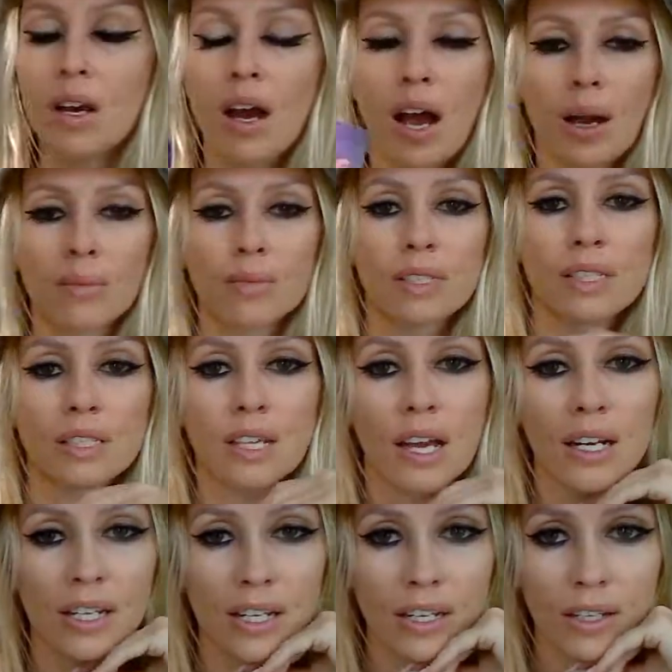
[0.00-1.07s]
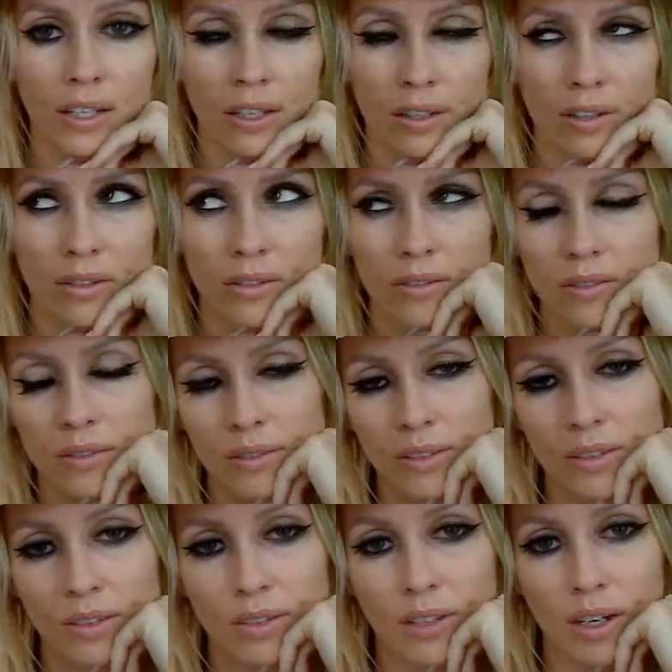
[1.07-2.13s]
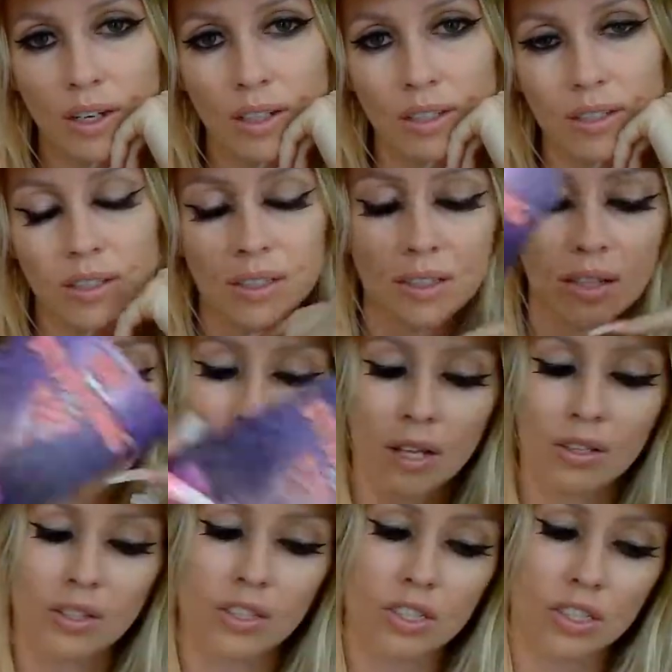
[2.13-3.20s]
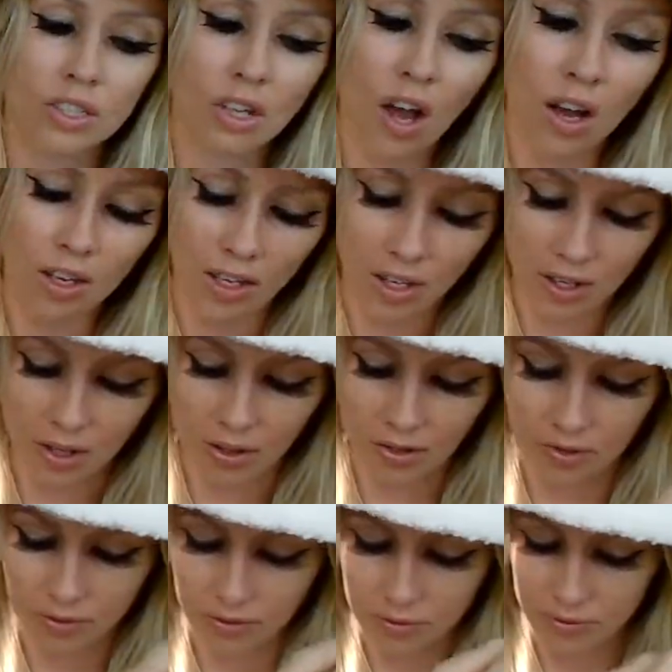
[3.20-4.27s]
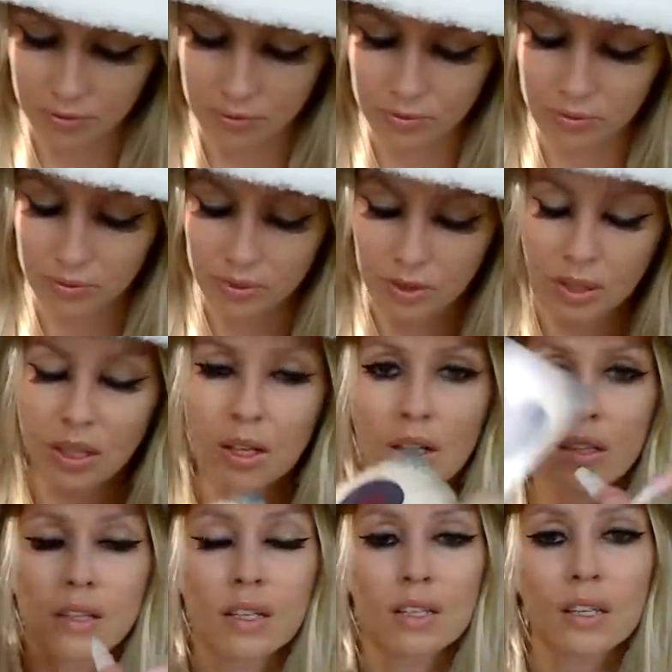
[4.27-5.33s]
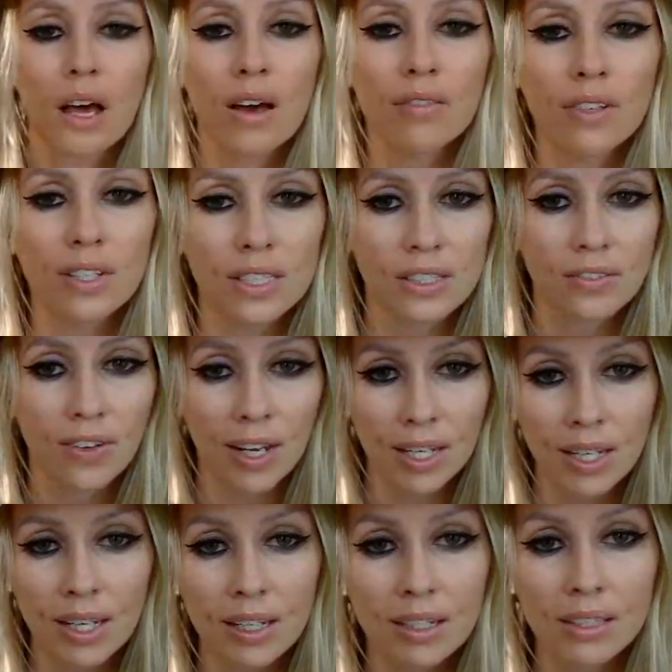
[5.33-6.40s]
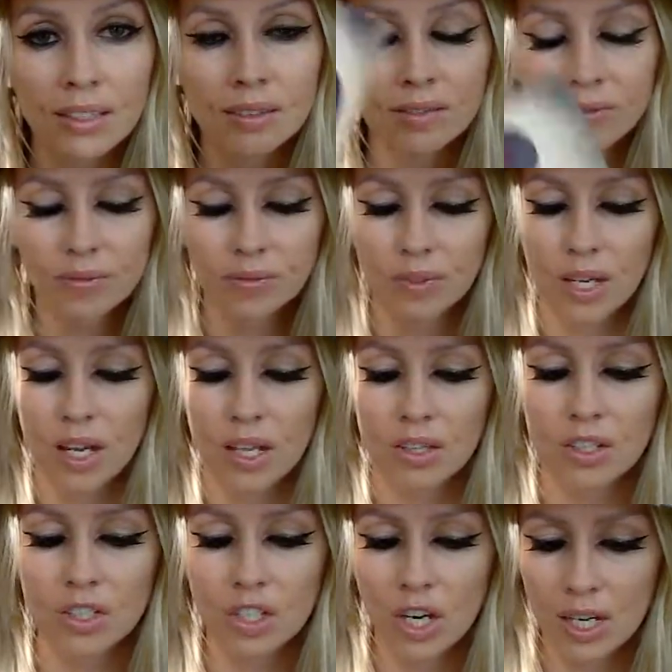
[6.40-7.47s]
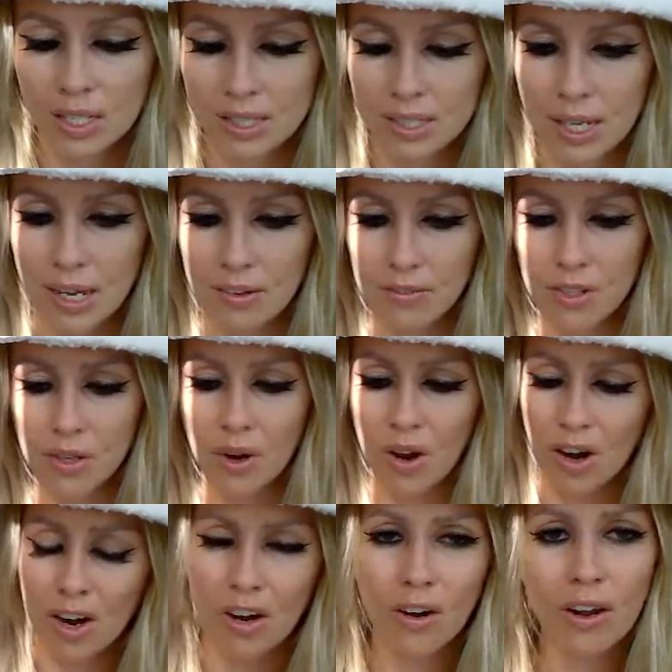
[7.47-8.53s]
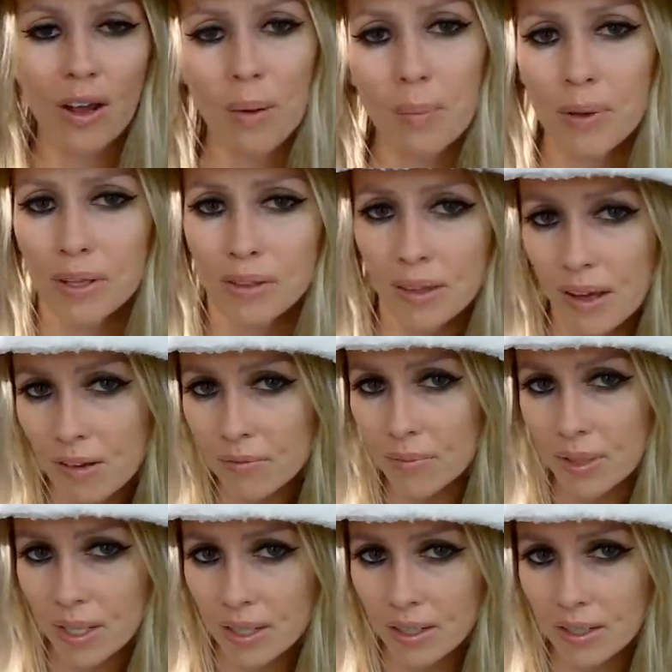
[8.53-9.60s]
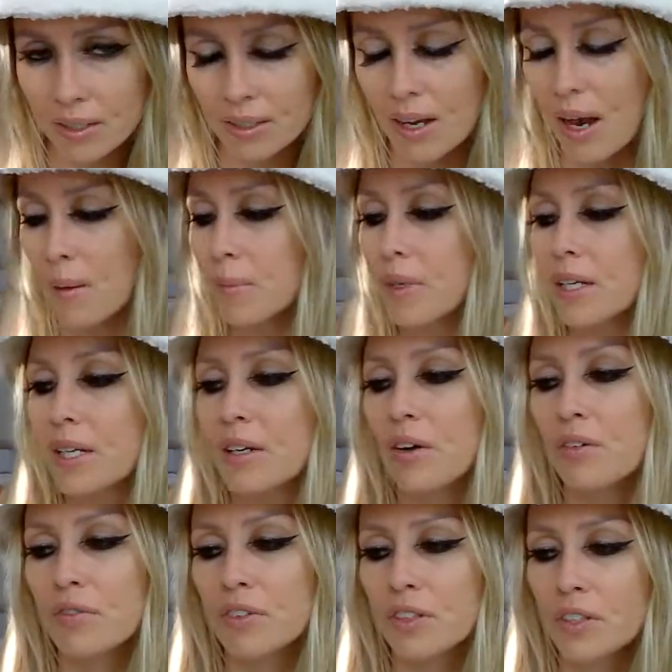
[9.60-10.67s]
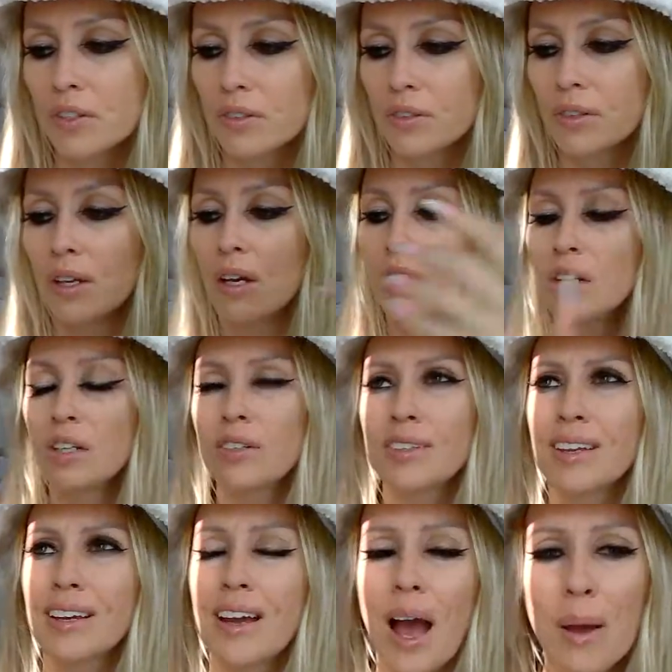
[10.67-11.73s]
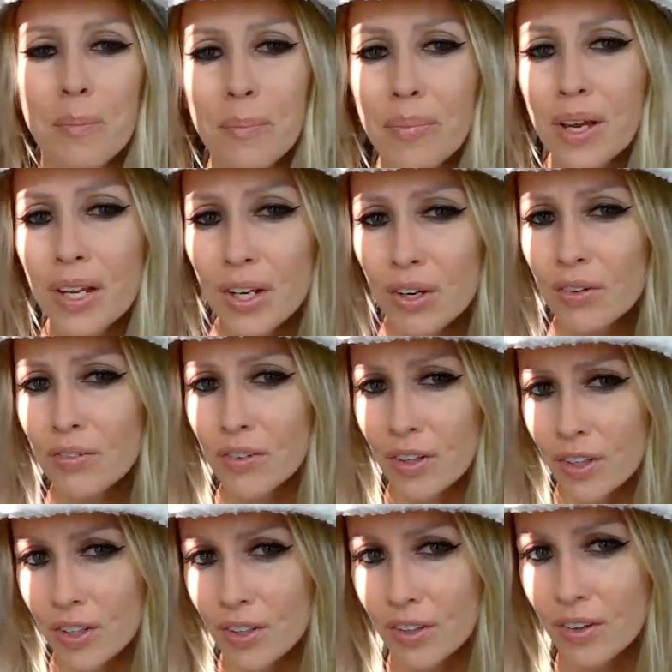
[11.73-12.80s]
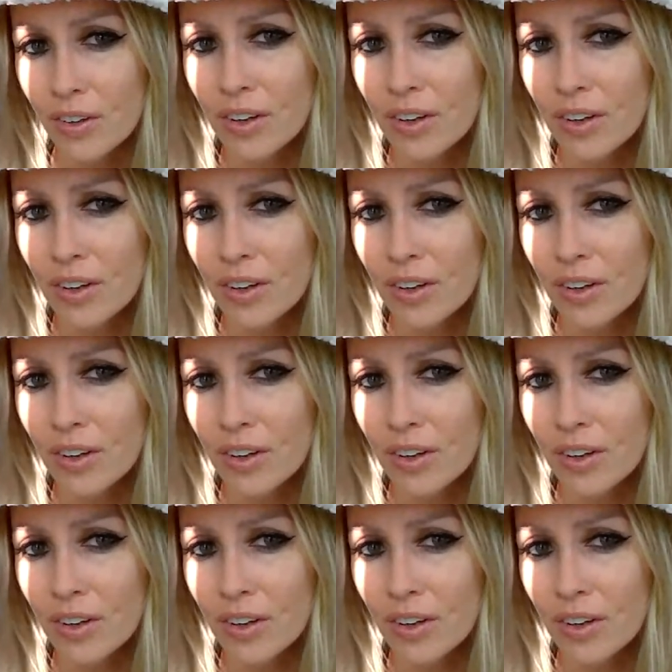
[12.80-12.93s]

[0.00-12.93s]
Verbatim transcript: I'm studying you. Oh God, they're stalking you. The love is fading. They're trying to say, if you don't hurry up and love me, I'm going to get over you. You're like, I've been over you.